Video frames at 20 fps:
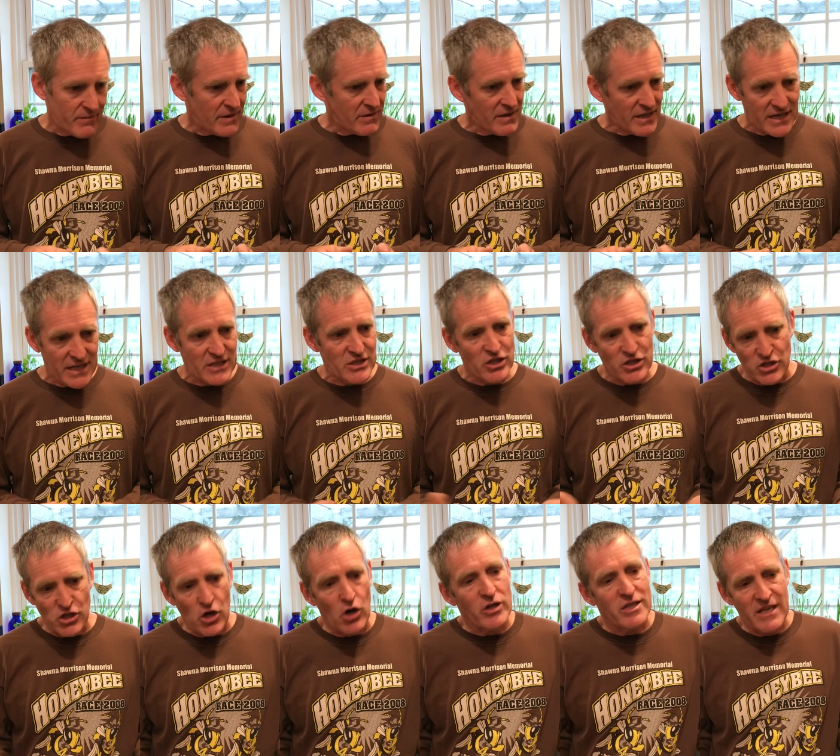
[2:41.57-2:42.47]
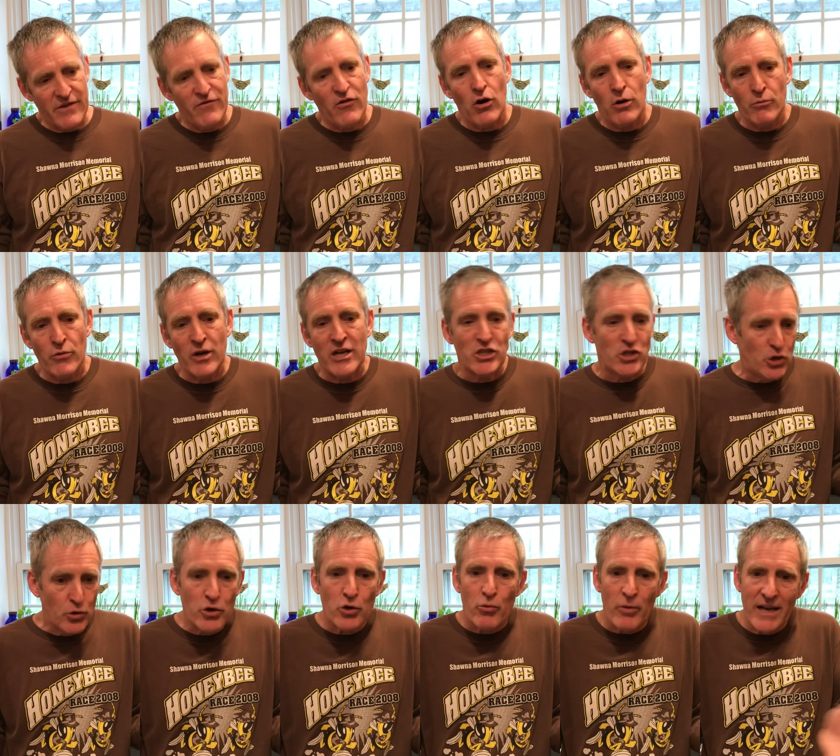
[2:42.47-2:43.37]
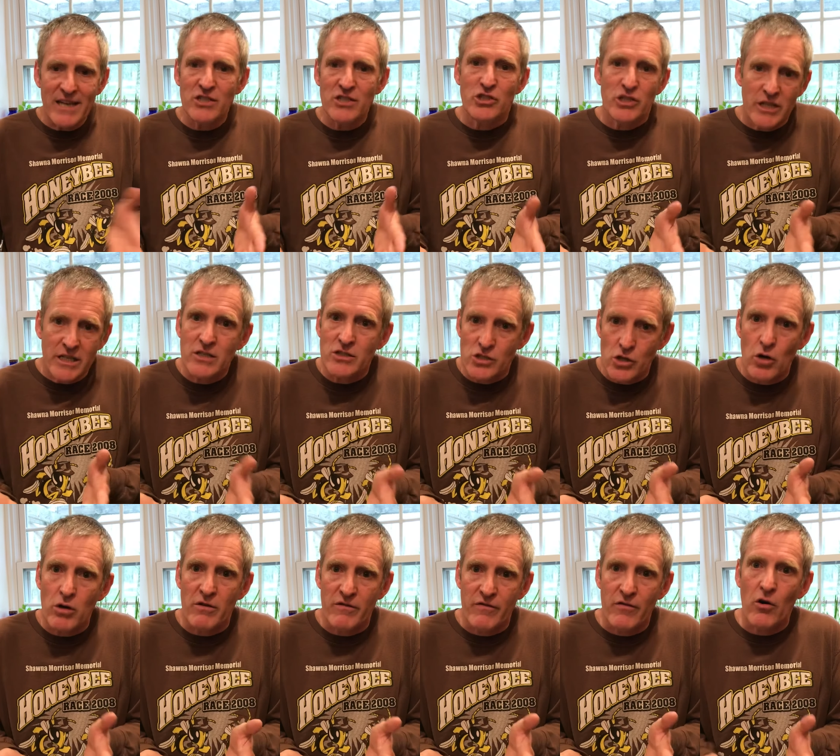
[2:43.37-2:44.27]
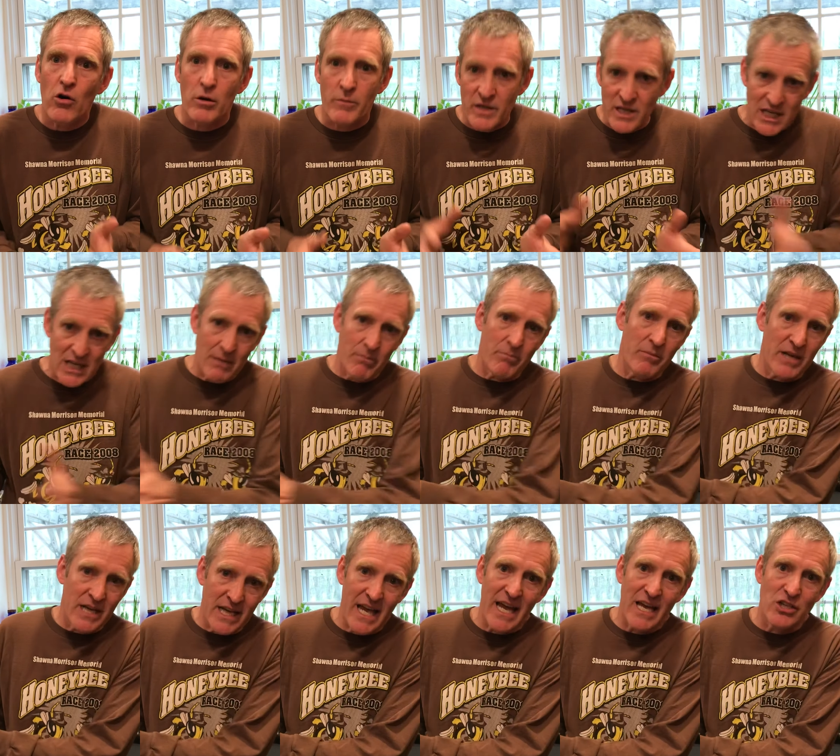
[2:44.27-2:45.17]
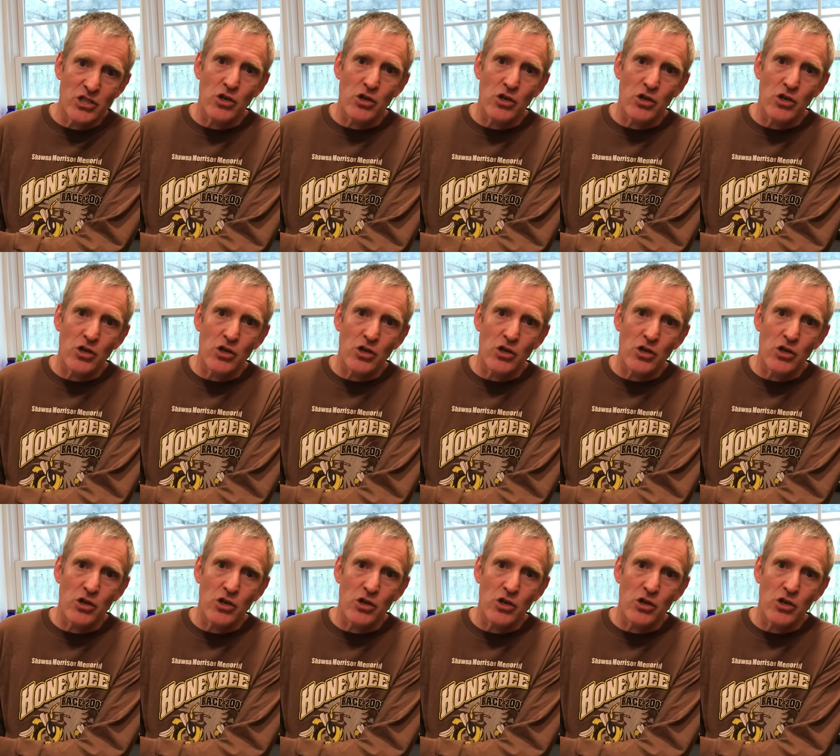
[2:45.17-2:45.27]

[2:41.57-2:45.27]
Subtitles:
and it's hard to say farm-raised. You could raise chickens on a farm and keep them in a cage